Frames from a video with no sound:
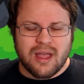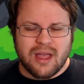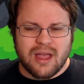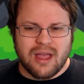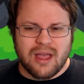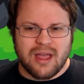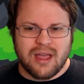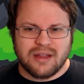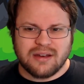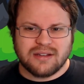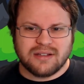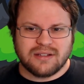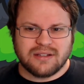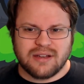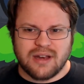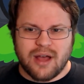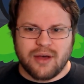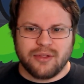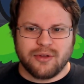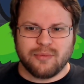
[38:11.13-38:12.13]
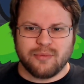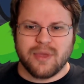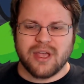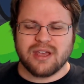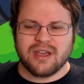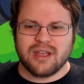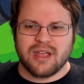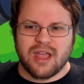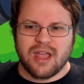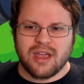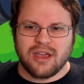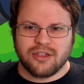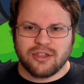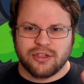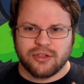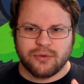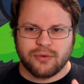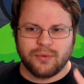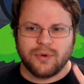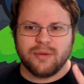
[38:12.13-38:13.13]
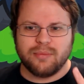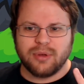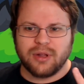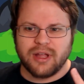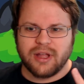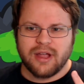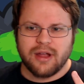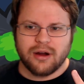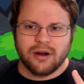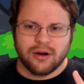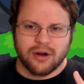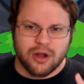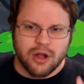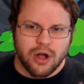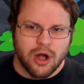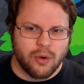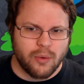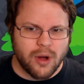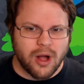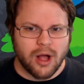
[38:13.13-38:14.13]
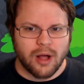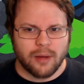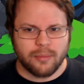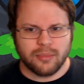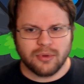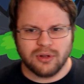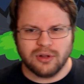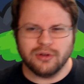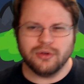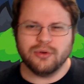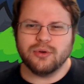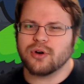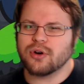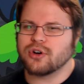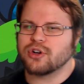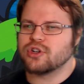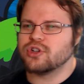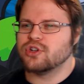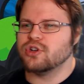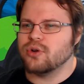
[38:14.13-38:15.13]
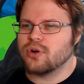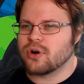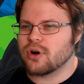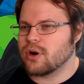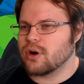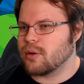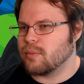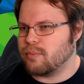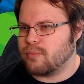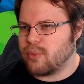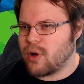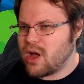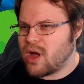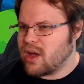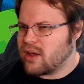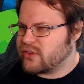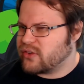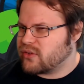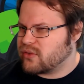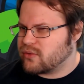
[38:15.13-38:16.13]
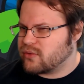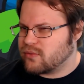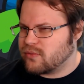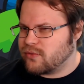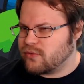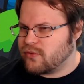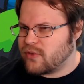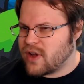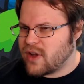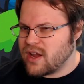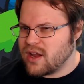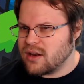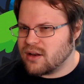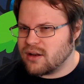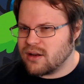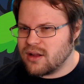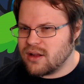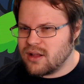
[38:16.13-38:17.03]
And now they're making a 3-player co-op looter-shooter boss fight.